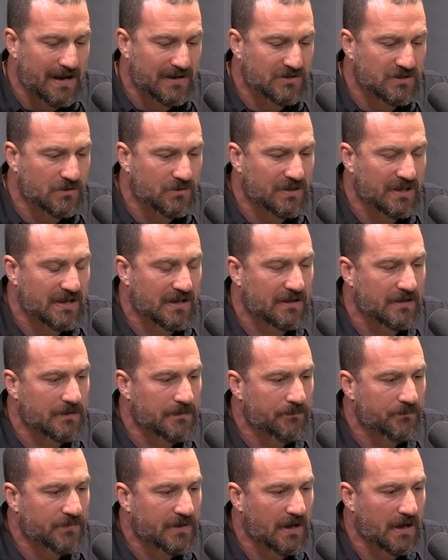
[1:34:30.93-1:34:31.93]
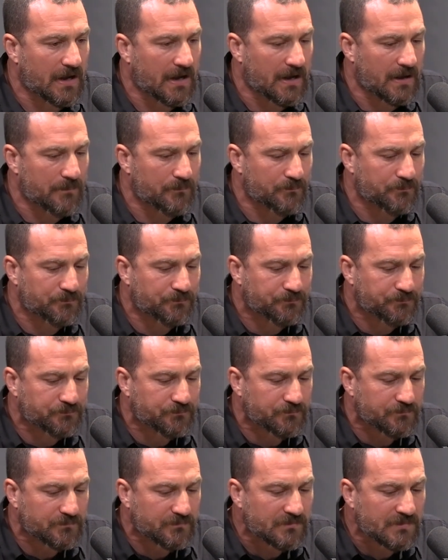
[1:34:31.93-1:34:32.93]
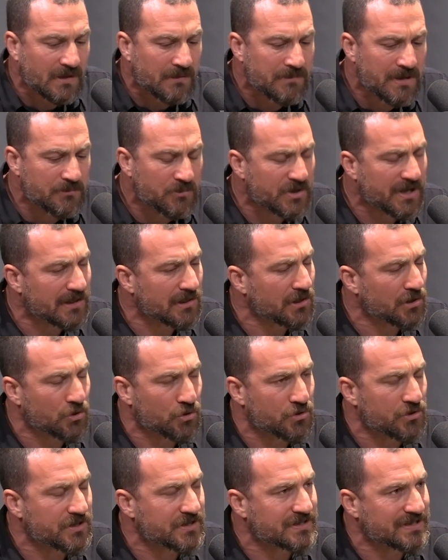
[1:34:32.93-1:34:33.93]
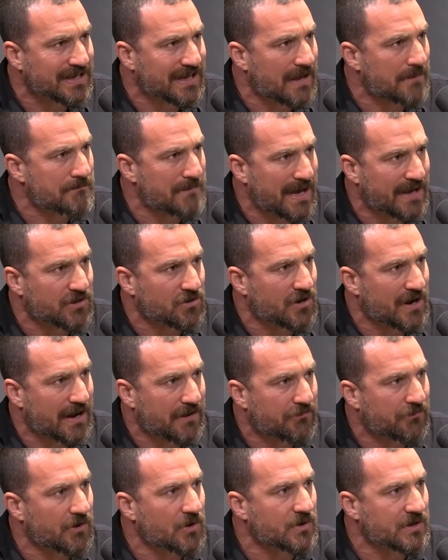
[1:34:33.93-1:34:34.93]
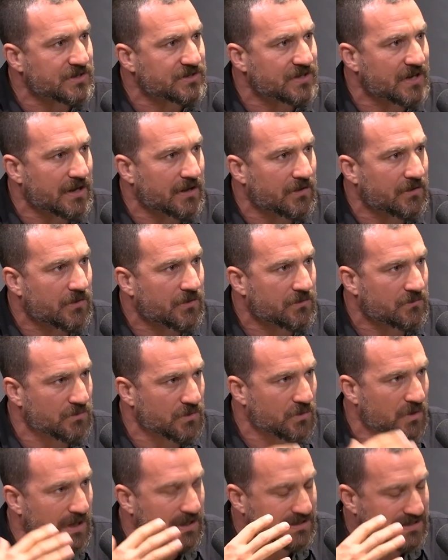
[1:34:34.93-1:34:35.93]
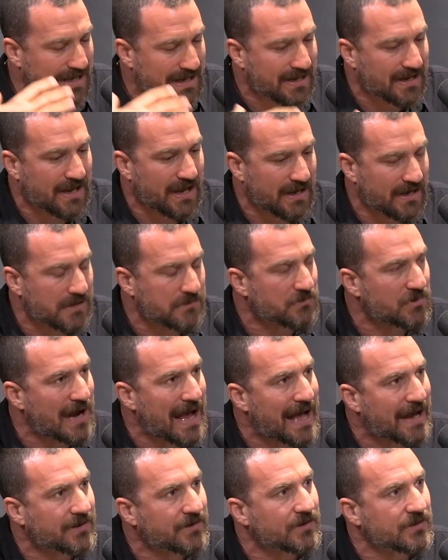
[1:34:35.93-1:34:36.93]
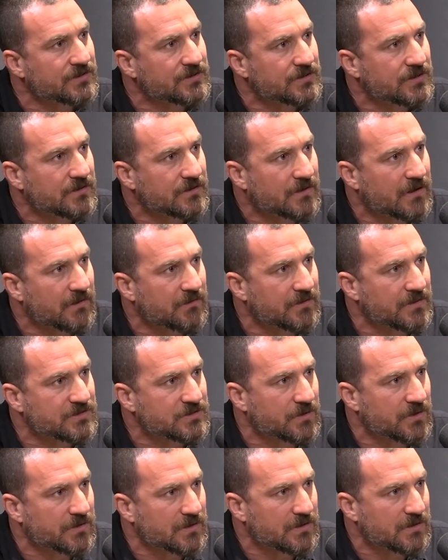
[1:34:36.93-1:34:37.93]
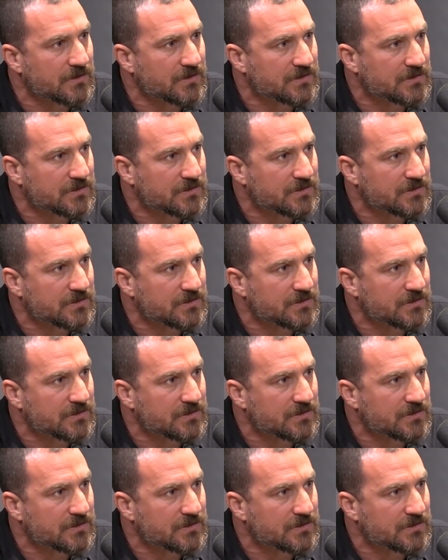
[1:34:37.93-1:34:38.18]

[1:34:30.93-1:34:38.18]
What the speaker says: And do you think people can learn to get better at focusing through a dedicated practice of the sort that you